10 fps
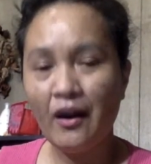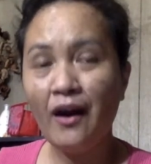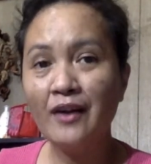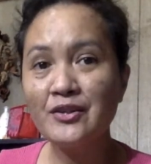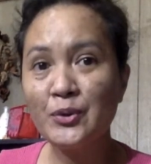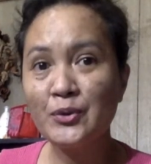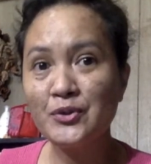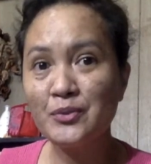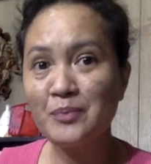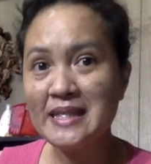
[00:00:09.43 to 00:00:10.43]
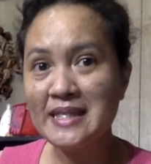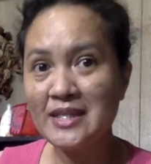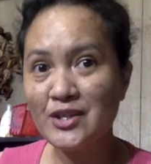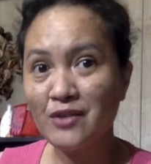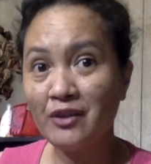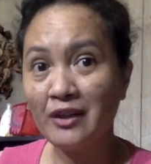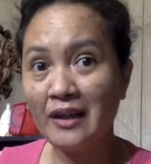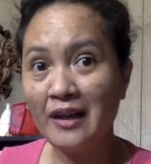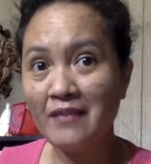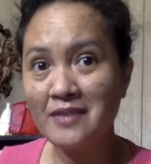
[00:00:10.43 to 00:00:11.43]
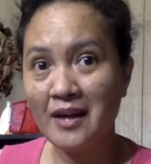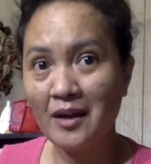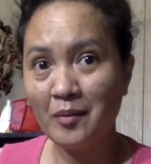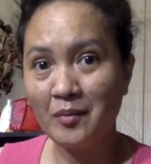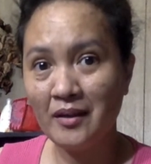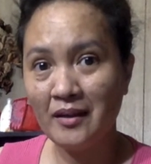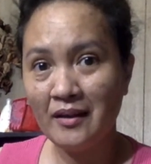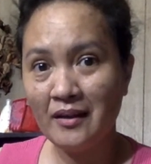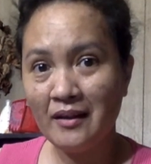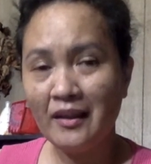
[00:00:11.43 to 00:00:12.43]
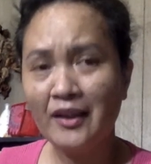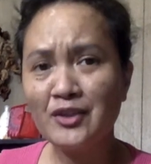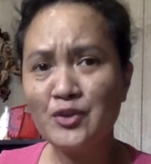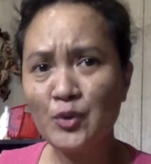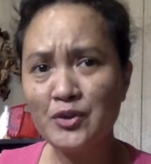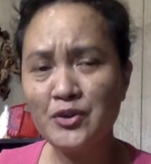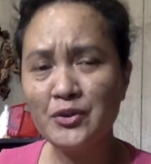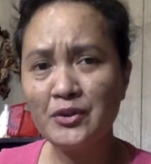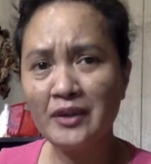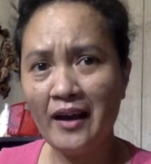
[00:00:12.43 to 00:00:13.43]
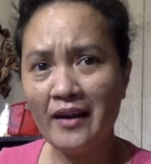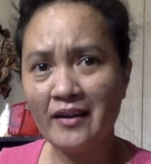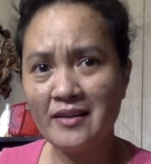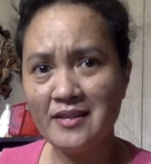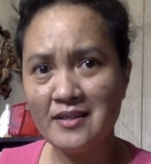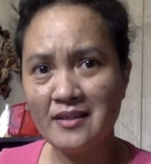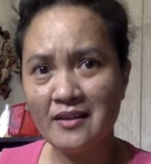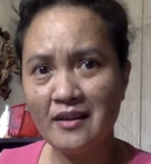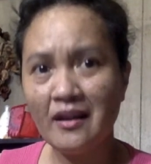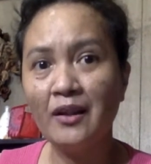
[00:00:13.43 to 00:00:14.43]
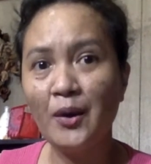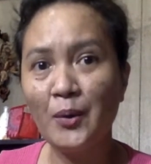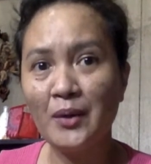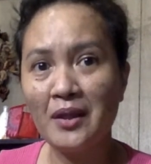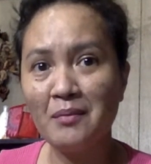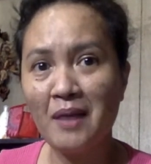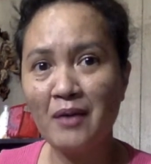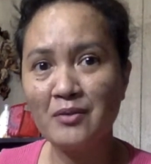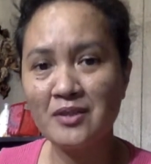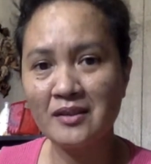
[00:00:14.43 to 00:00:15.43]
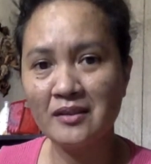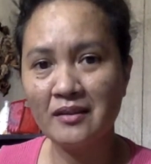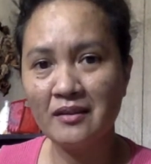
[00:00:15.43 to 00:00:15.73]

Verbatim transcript: Heart torn to pieces over a lifetime, like a tortured lioness alone in the mountain.